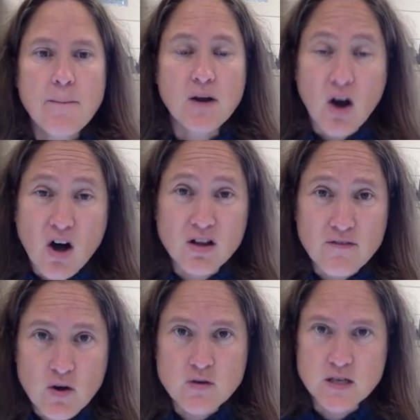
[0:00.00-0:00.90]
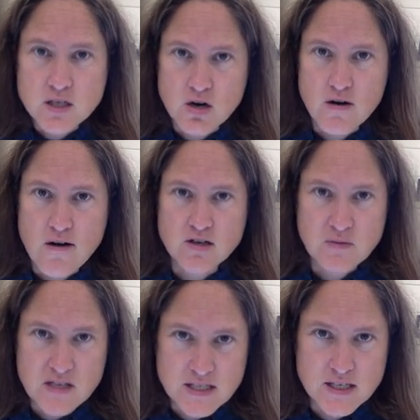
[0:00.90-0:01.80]
But all of those turn out to
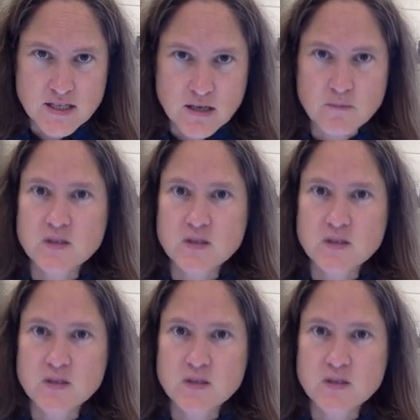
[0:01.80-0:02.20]
be systems.